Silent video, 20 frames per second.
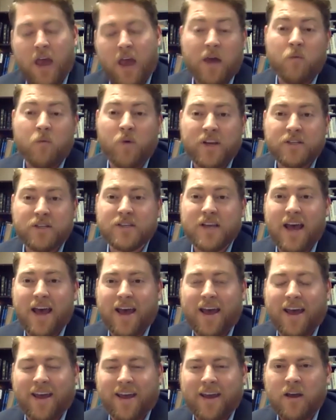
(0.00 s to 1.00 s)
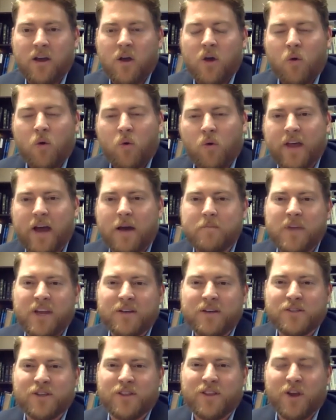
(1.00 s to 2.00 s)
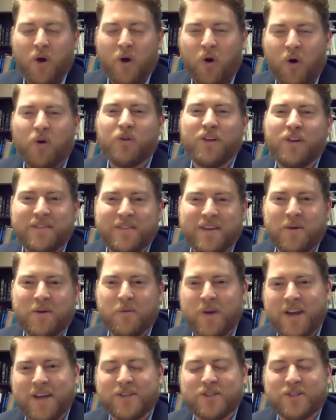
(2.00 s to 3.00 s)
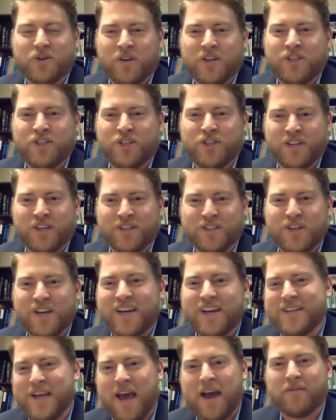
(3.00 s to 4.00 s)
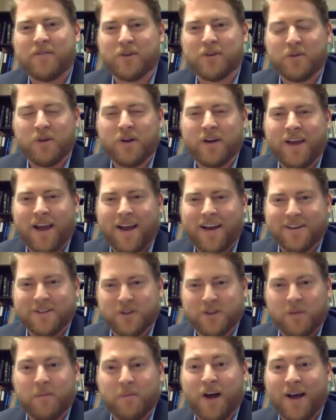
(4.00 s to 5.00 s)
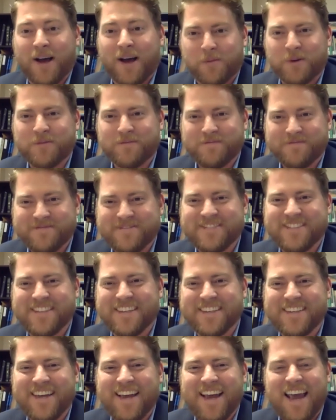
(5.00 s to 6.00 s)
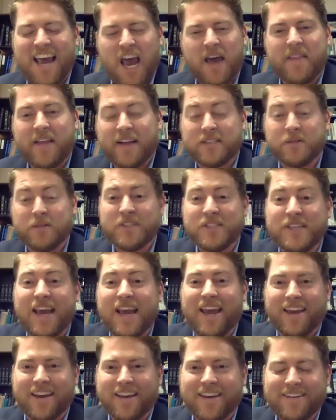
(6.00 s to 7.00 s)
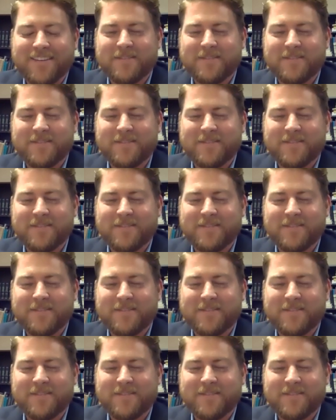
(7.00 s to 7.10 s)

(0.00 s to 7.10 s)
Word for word: And we say, well, that means that the only thing we as Christians need to ever look at is our Bible. And that's a mistake.